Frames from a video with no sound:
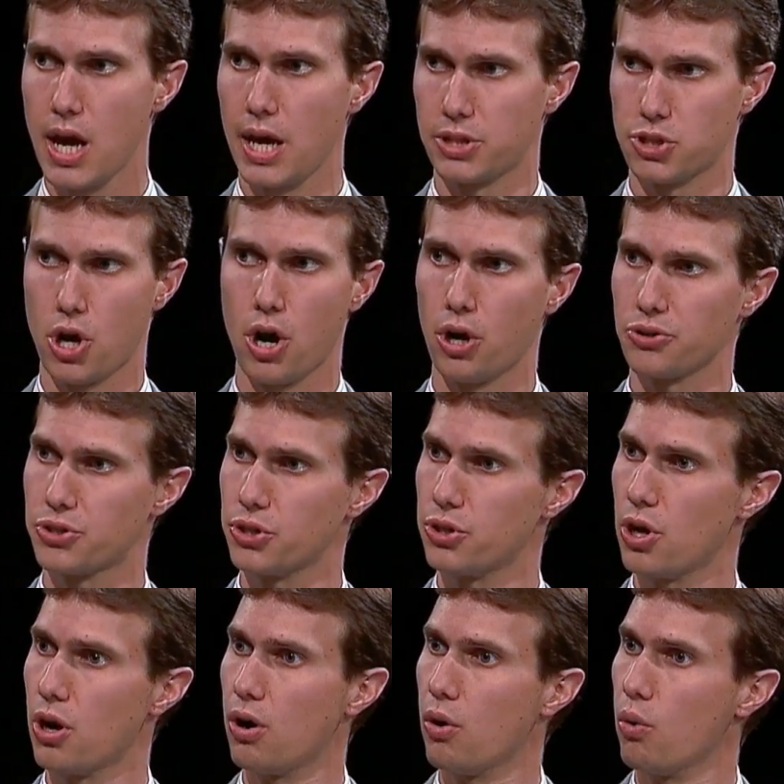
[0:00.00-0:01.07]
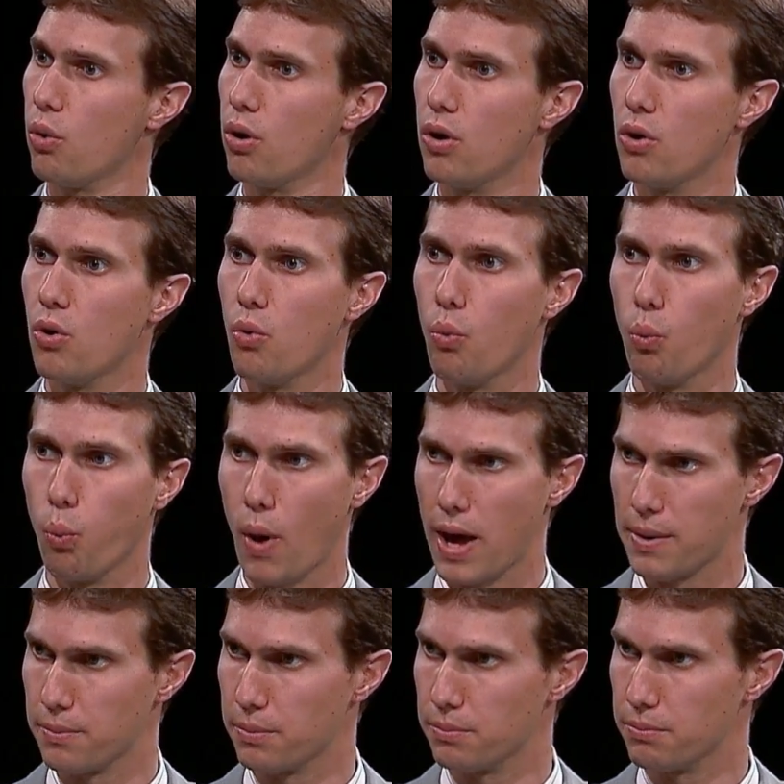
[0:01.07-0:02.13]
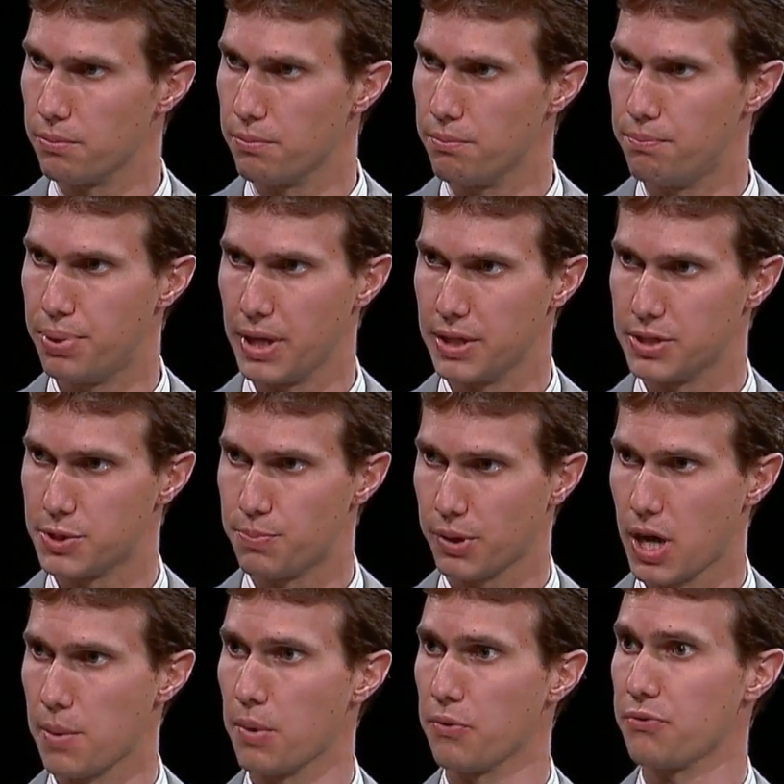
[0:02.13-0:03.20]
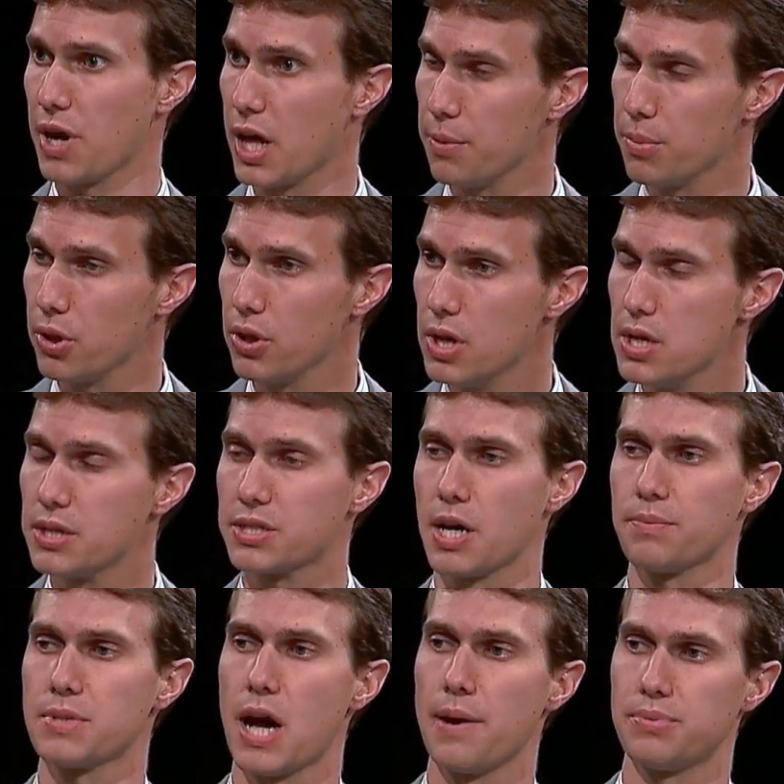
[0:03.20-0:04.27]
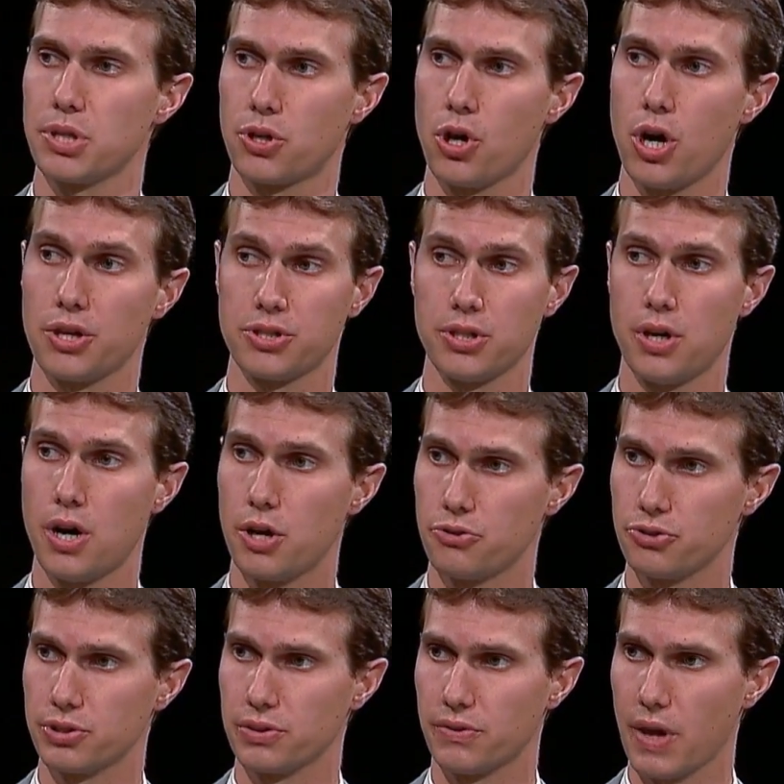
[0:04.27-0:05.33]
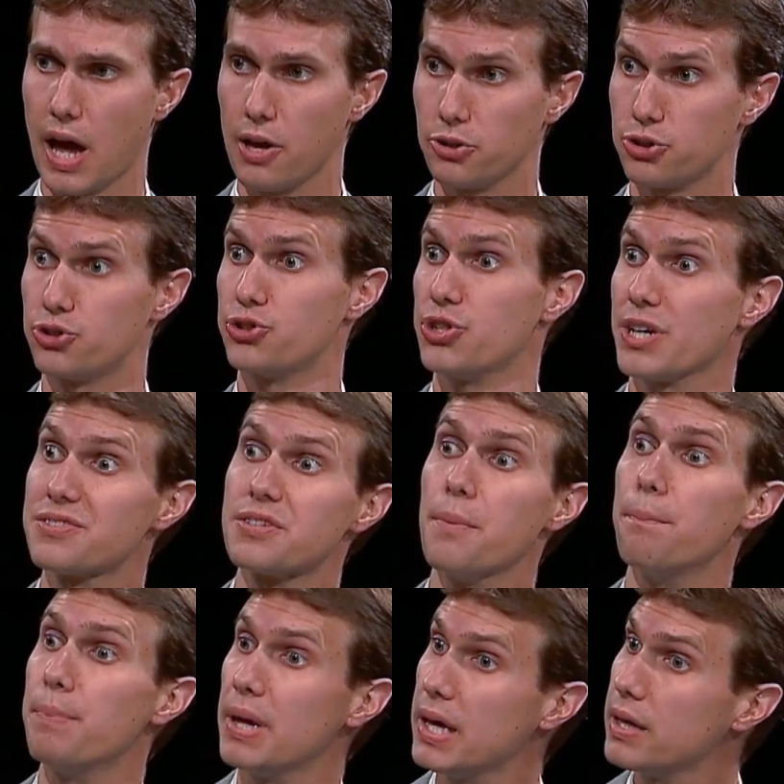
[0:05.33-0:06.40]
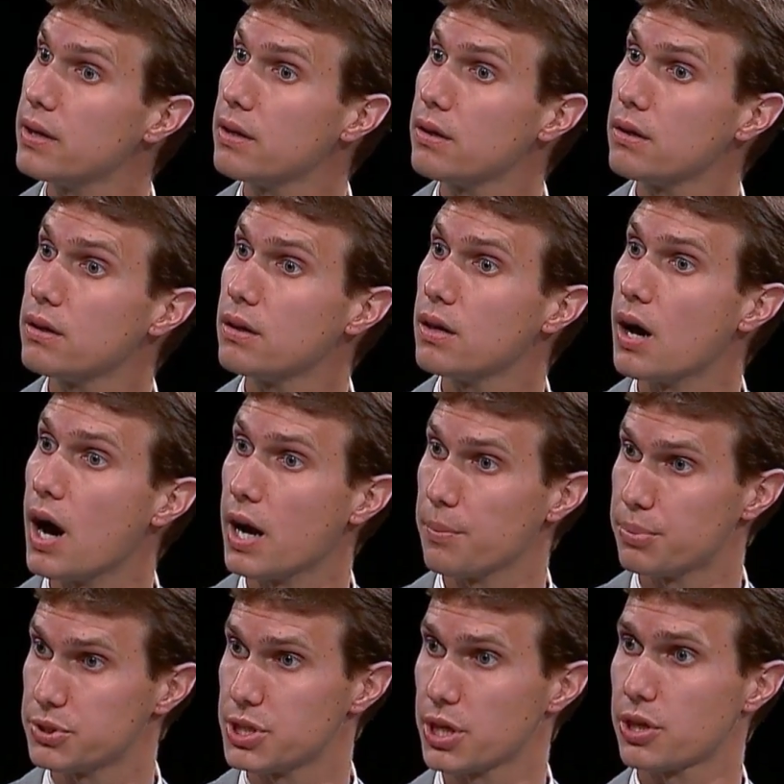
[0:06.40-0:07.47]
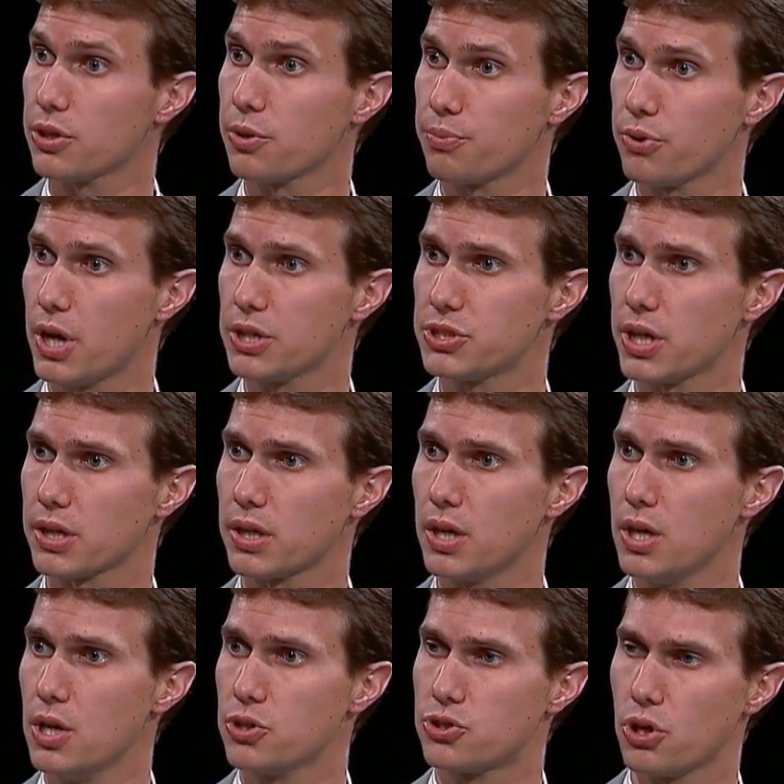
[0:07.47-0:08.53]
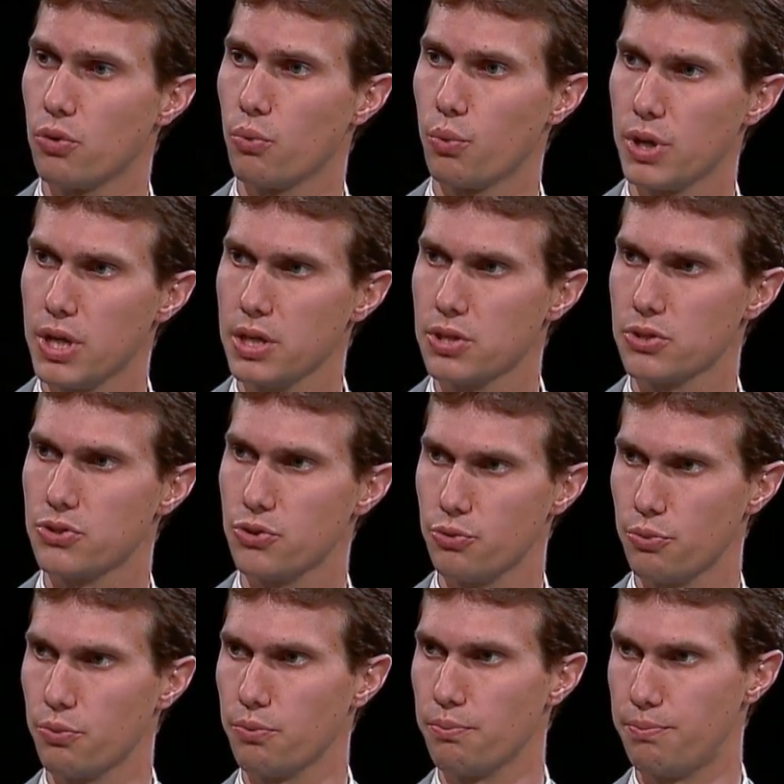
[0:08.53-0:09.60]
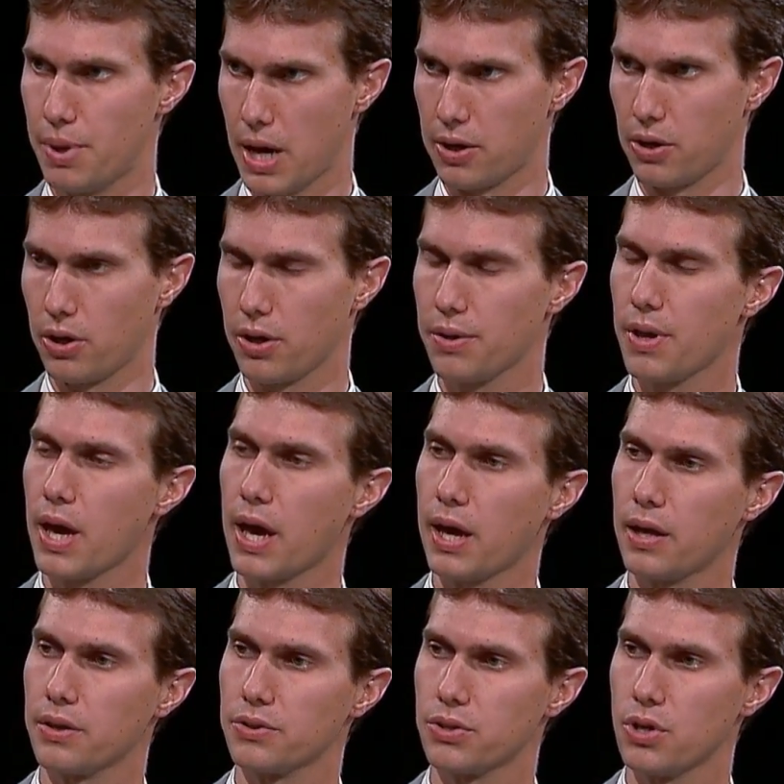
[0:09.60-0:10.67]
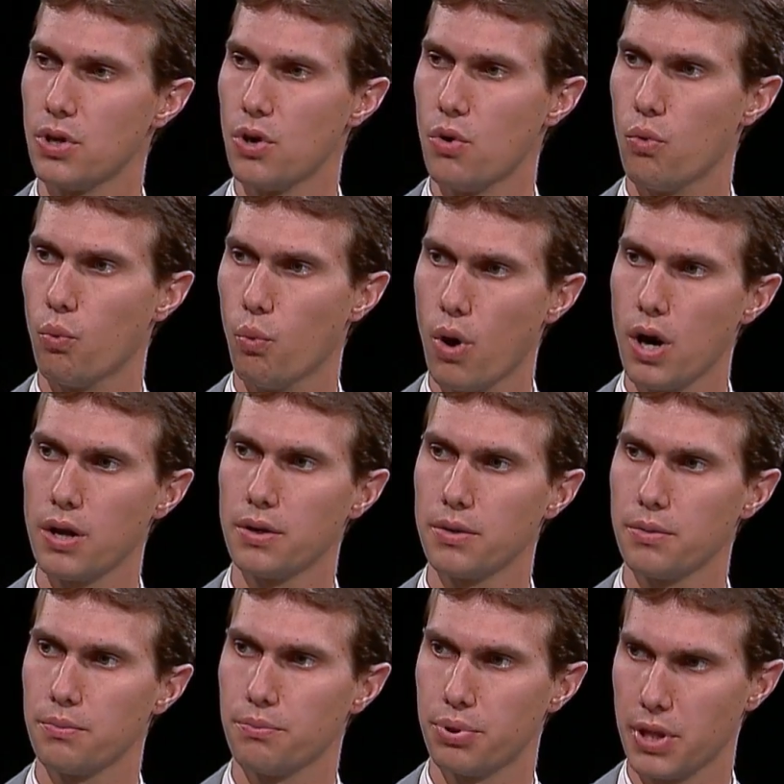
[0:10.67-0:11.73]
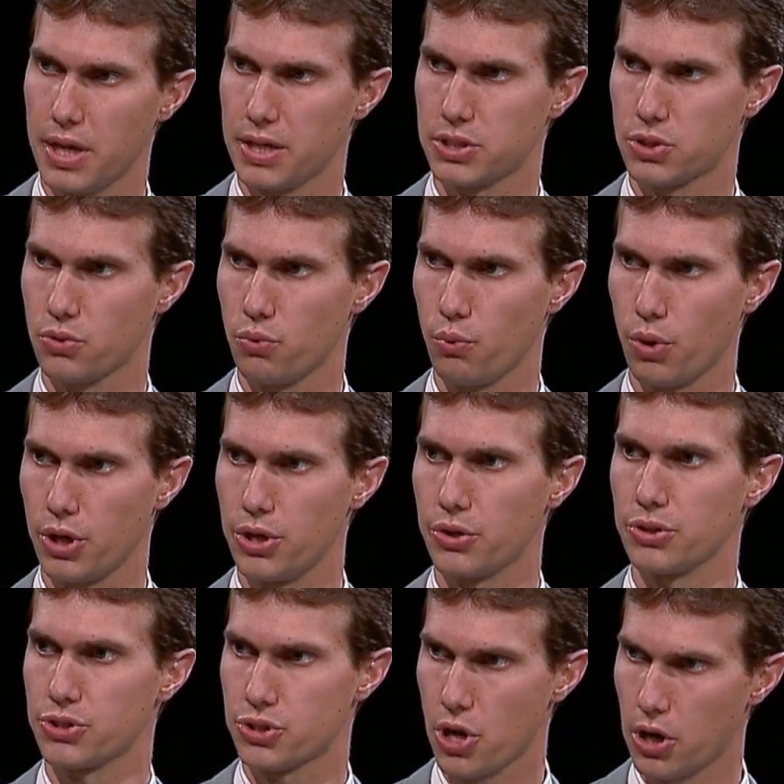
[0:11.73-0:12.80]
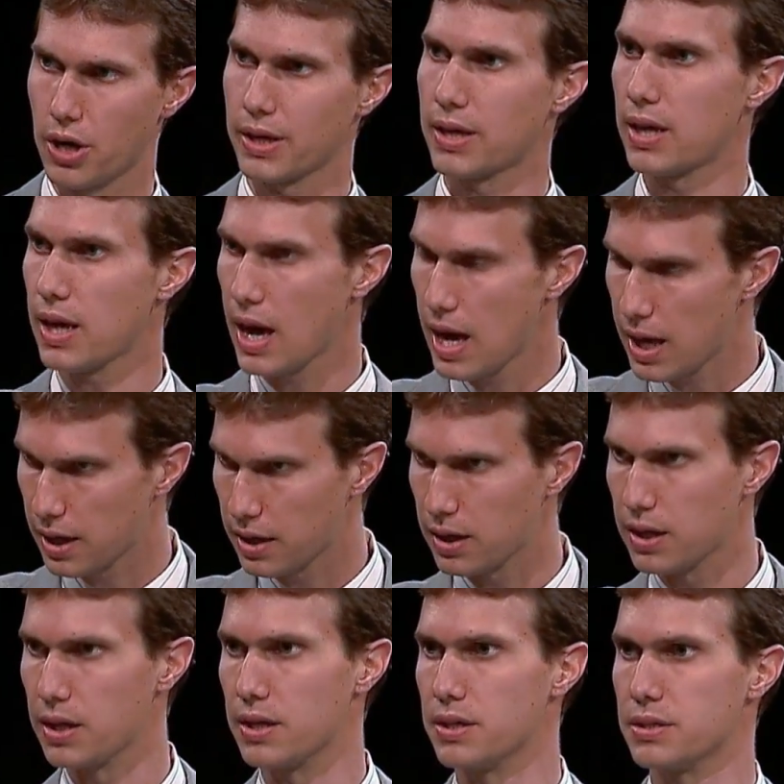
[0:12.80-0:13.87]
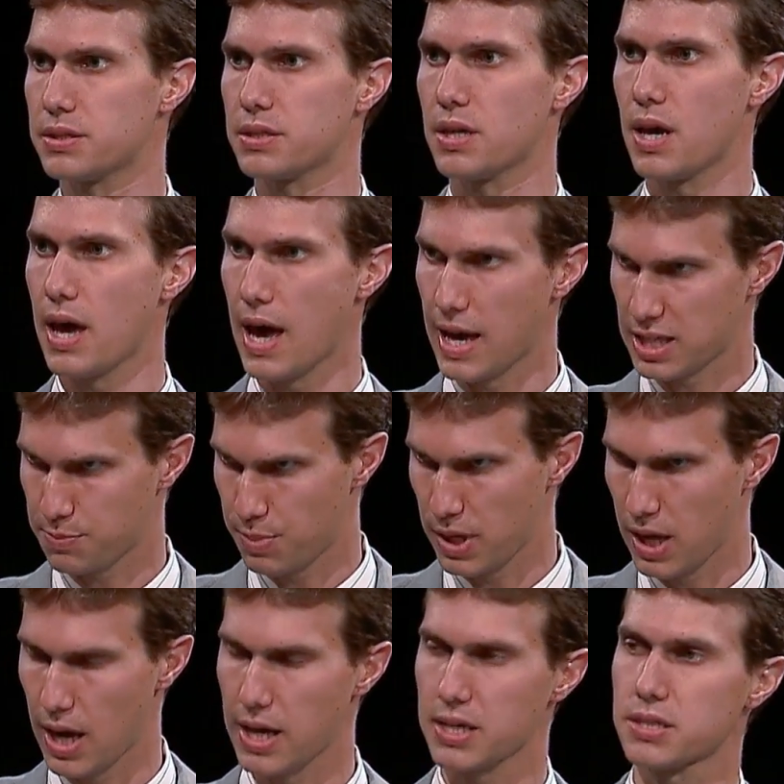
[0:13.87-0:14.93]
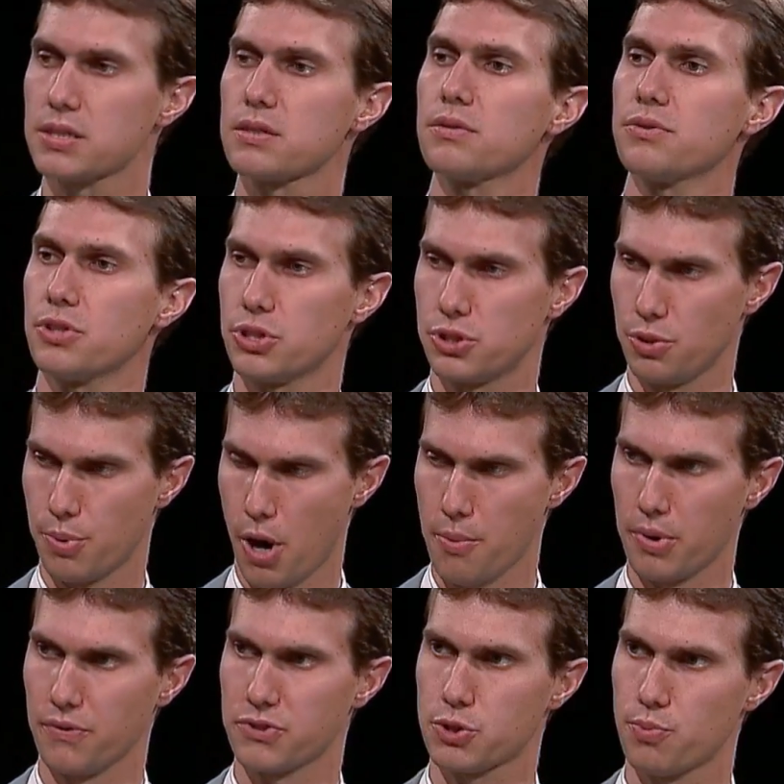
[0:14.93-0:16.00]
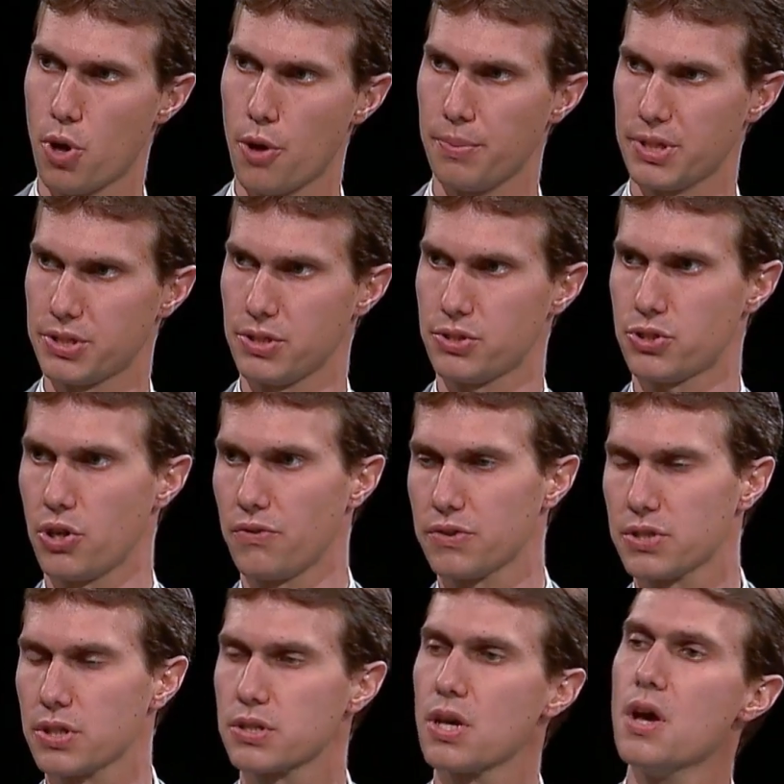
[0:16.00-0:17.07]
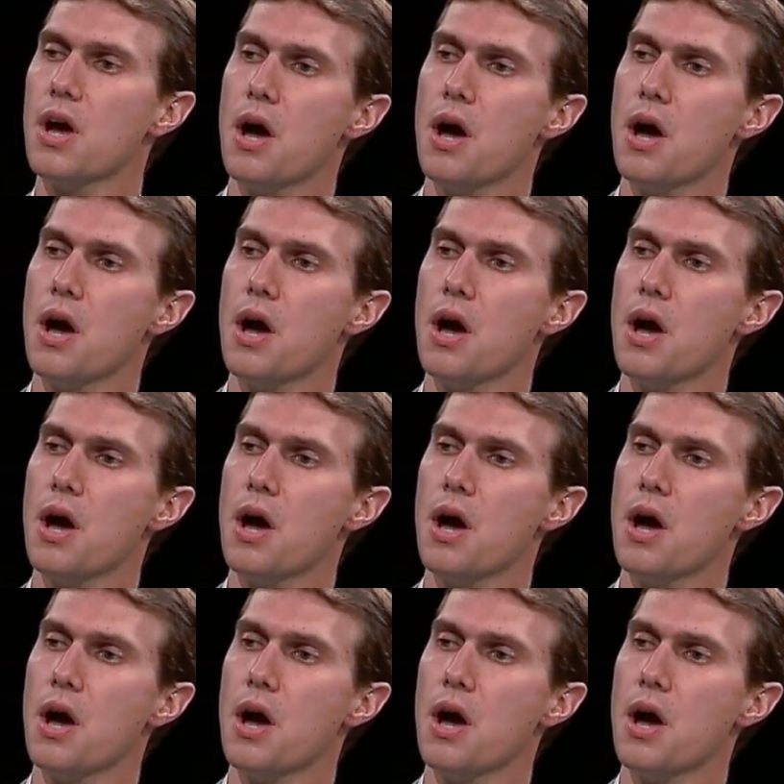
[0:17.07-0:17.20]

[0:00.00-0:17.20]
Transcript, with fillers: It's hard to know when bids become available. Sometimes it costs hundreds of dollars just to bid on a particular project. So we need to do better. And one place where you can start, again, is SBS, the Department of Small Business Services.